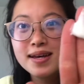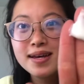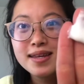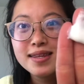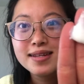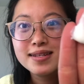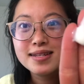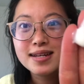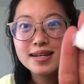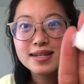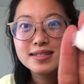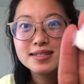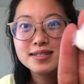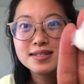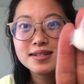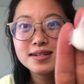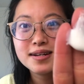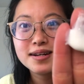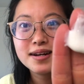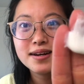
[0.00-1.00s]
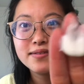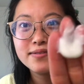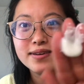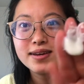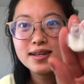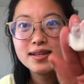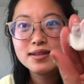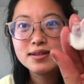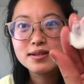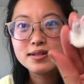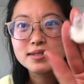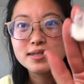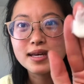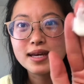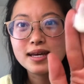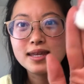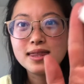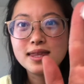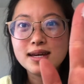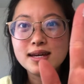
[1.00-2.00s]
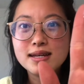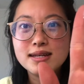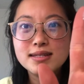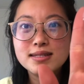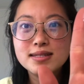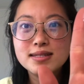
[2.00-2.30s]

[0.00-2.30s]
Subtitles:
The texture of it looks like this.